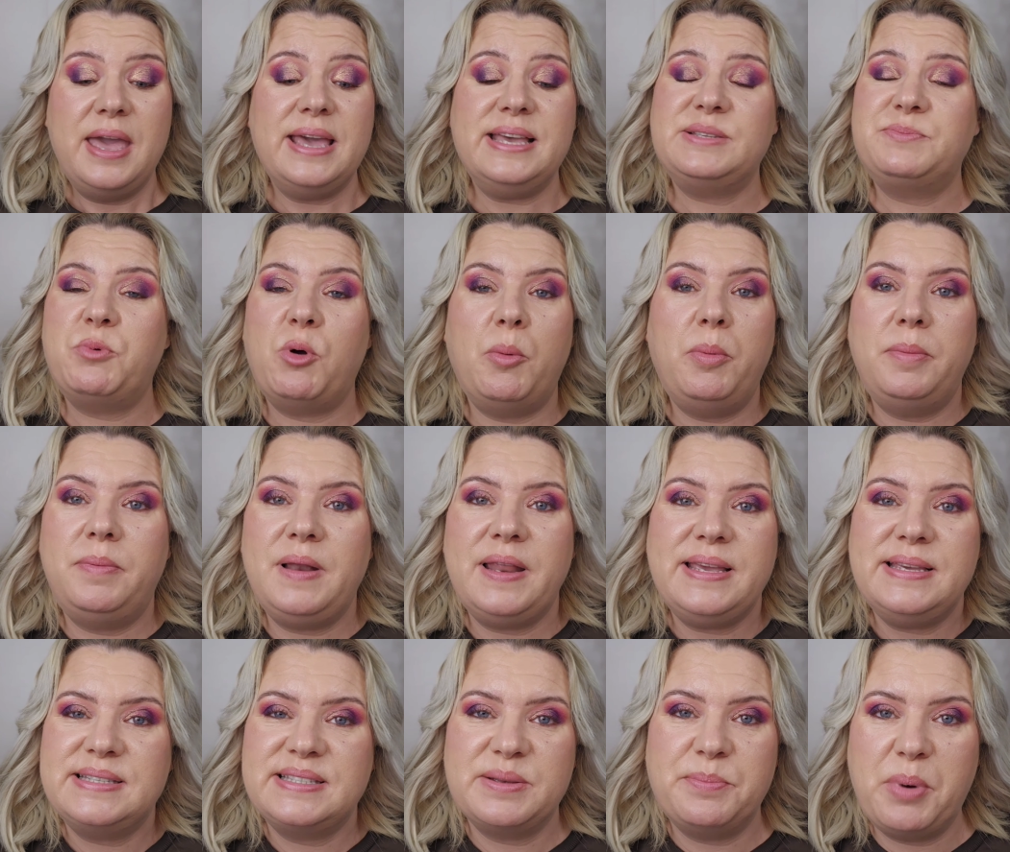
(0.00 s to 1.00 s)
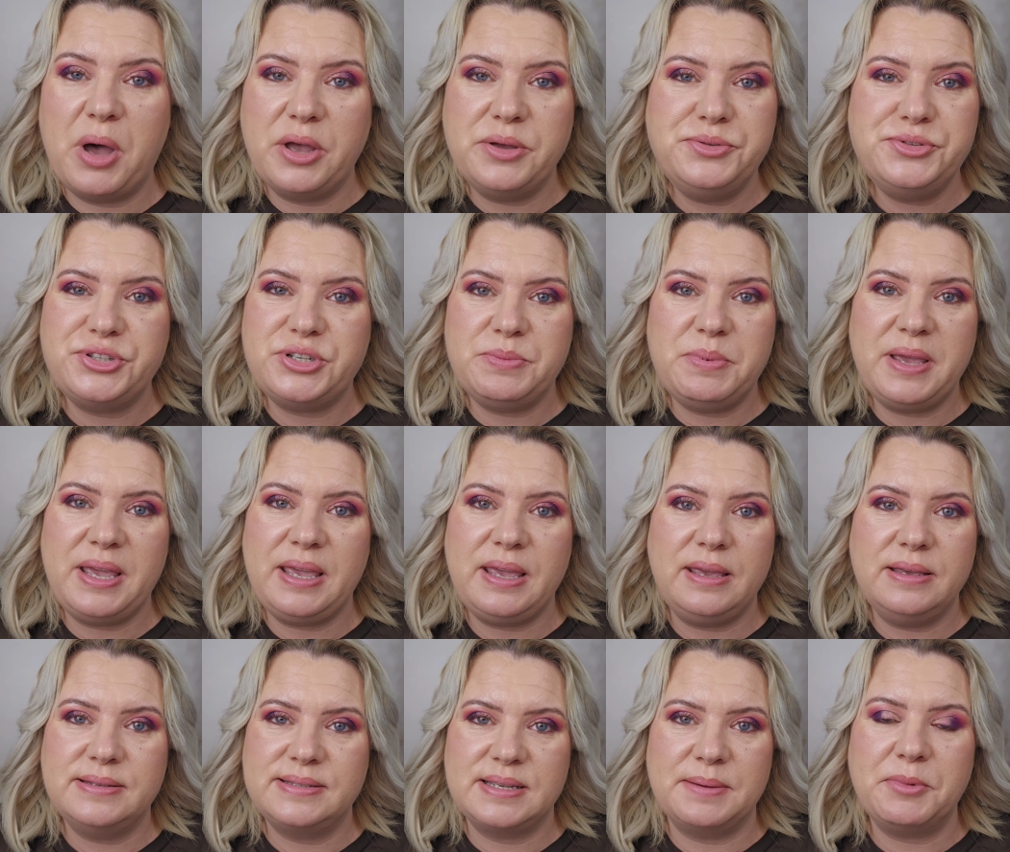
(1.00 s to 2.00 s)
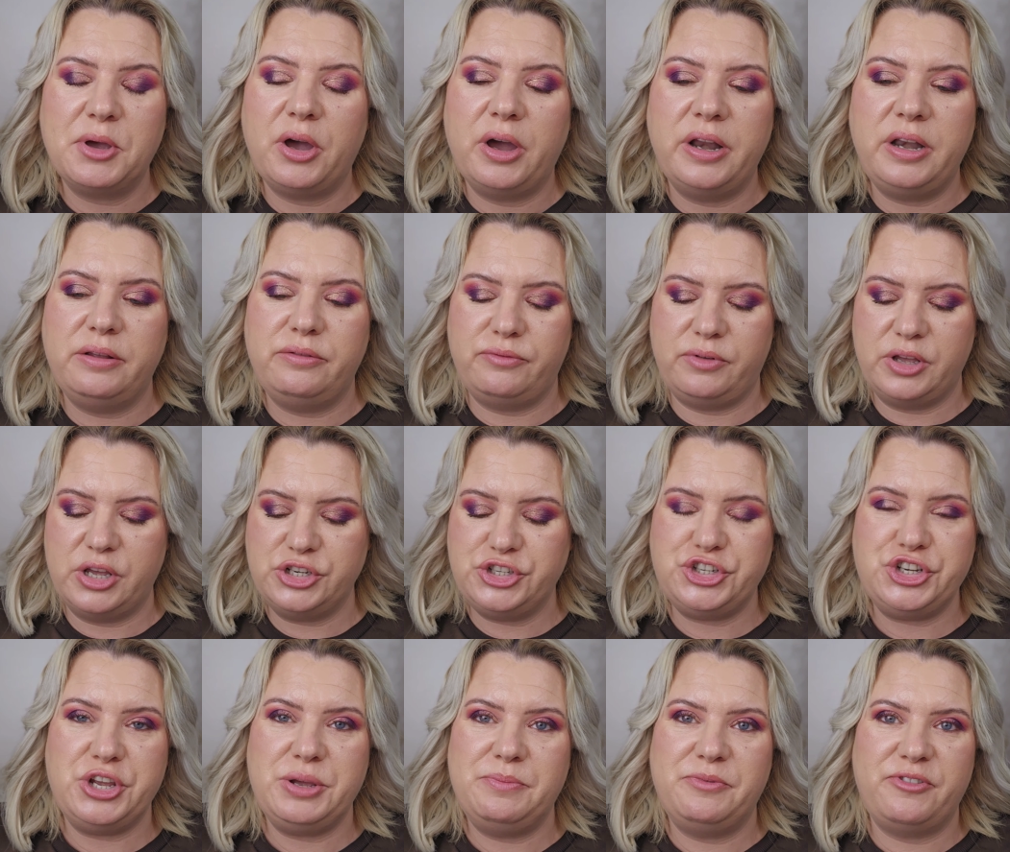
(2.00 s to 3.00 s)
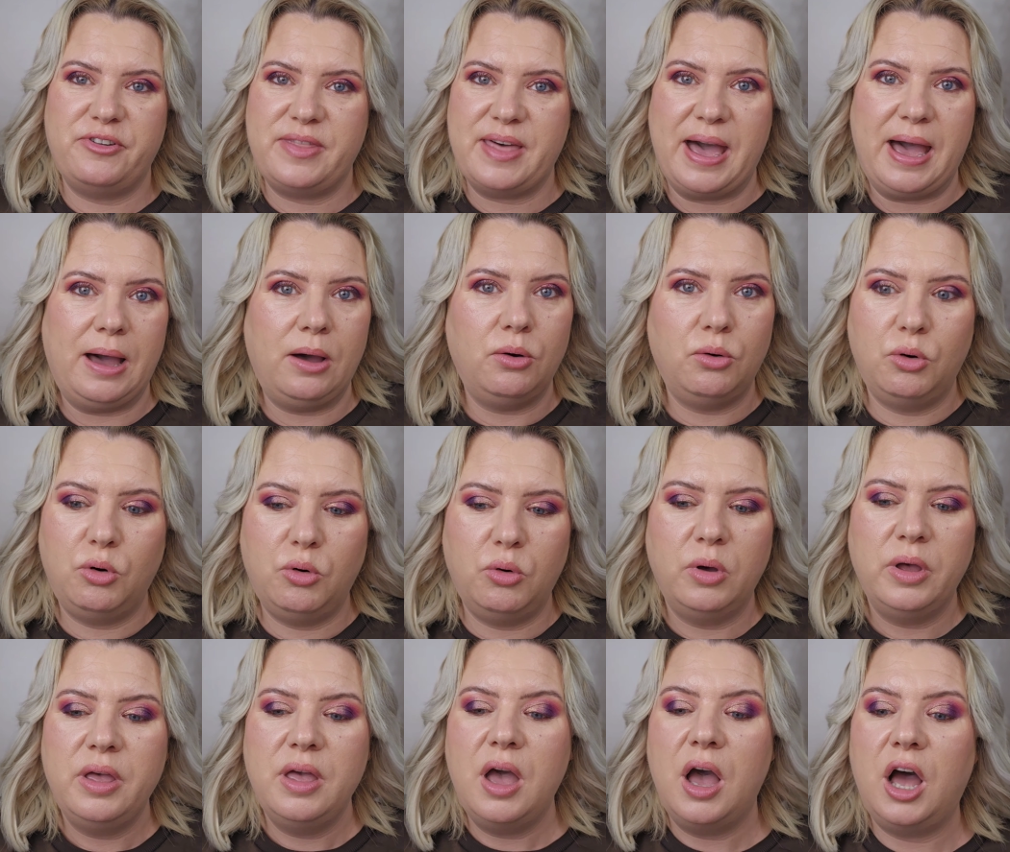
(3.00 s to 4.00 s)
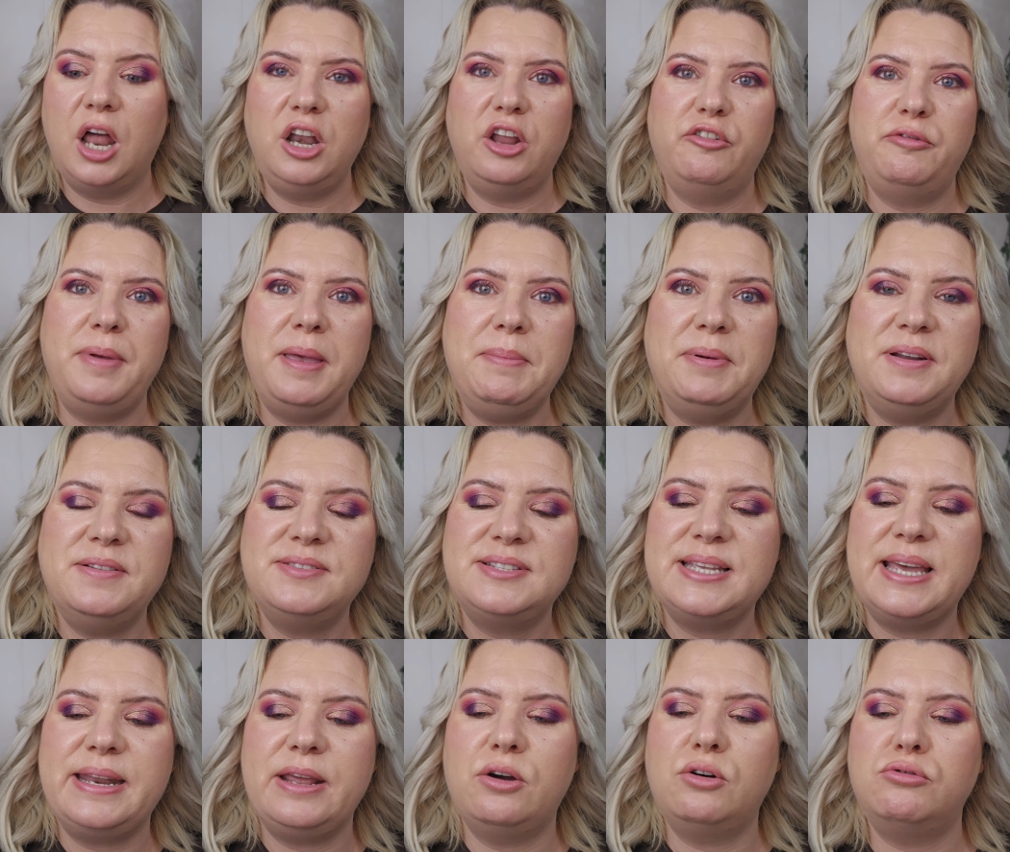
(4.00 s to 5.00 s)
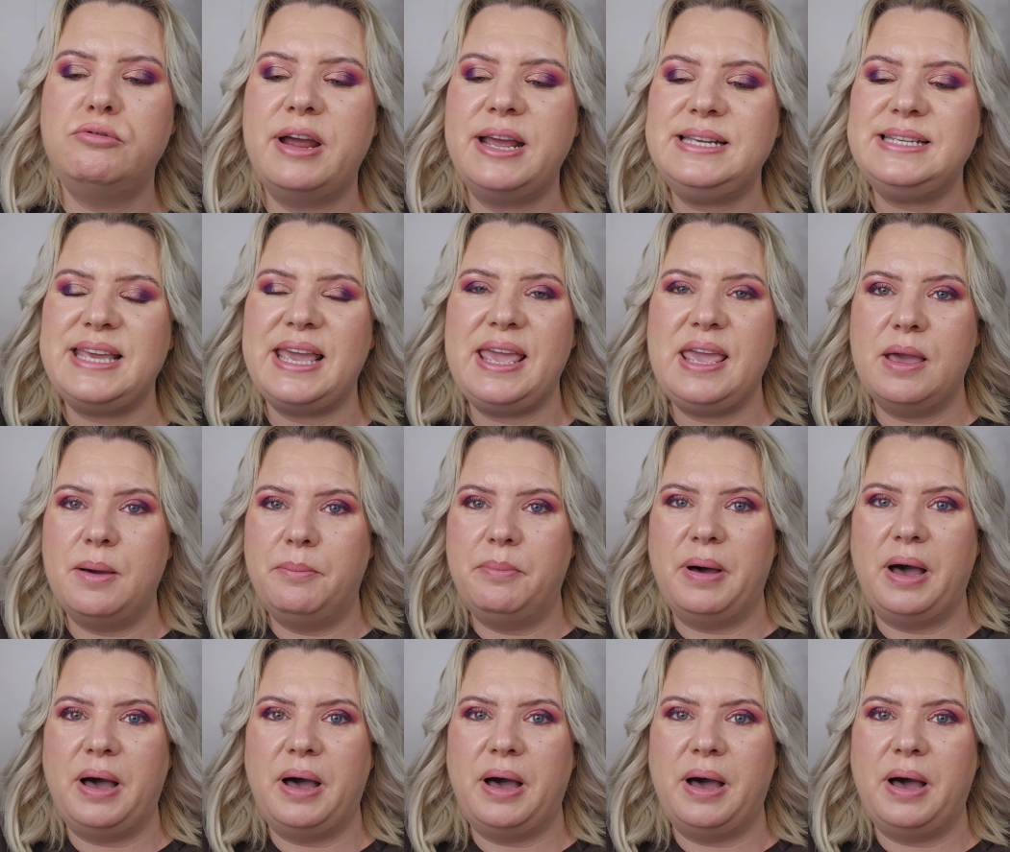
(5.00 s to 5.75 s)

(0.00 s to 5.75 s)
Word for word: It's probably supposed to be some kind of a dupe for that or a lot of people have said it already.